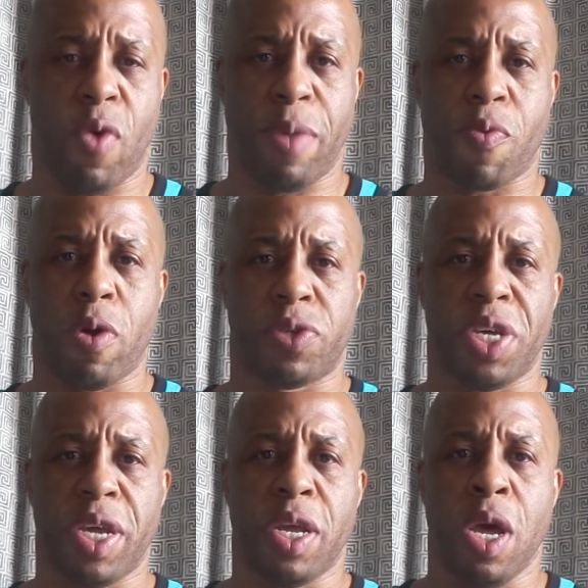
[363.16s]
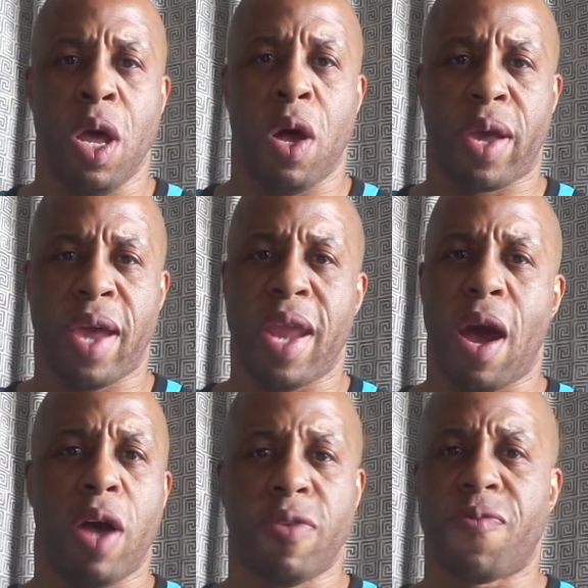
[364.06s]
whey protein. Okay,
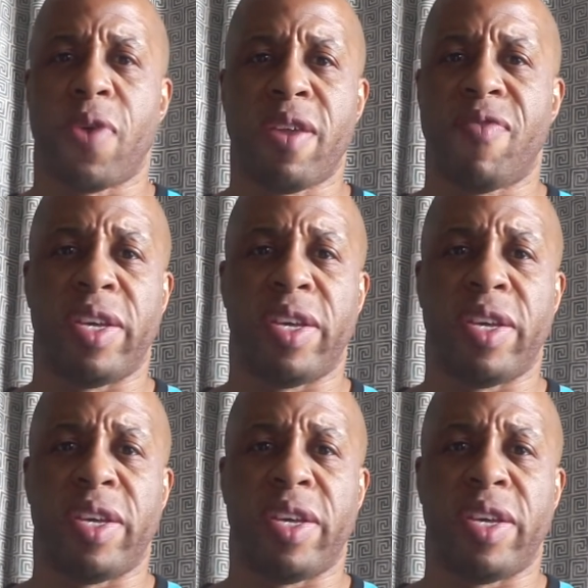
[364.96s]
now on the front of